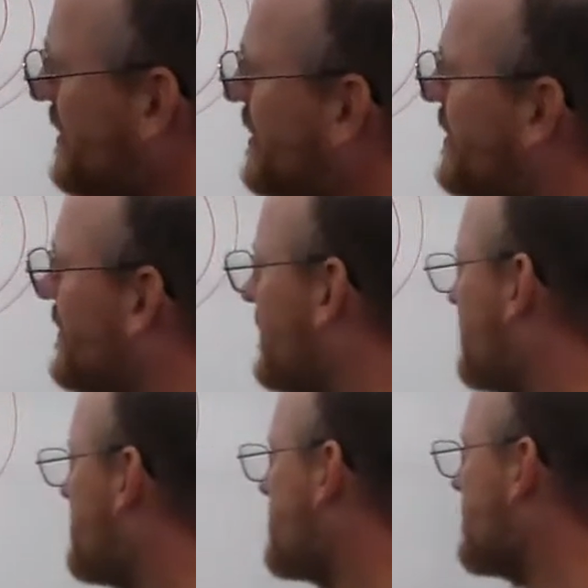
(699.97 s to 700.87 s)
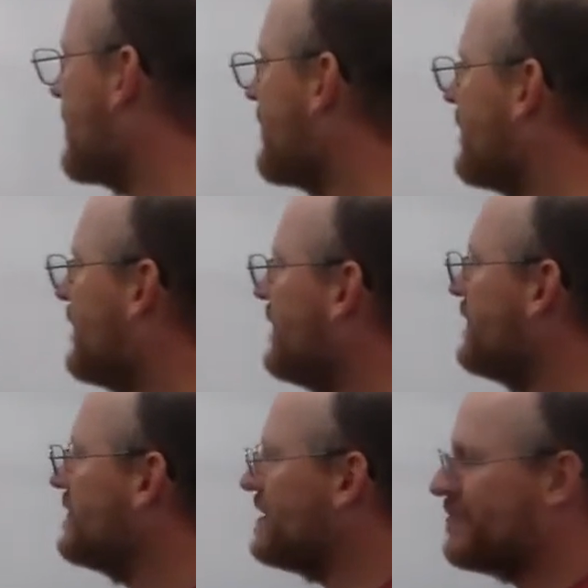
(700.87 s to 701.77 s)
to here,
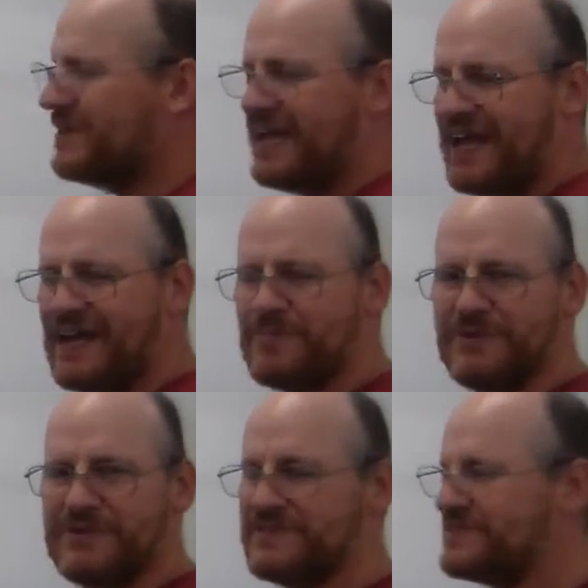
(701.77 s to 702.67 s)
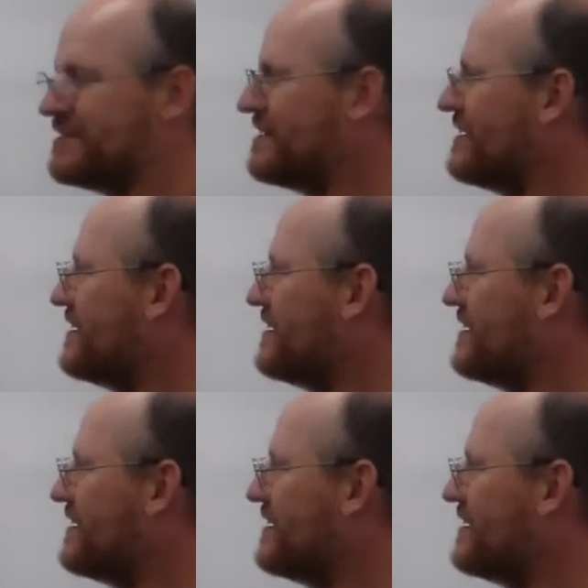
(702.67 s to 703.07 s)
now what happens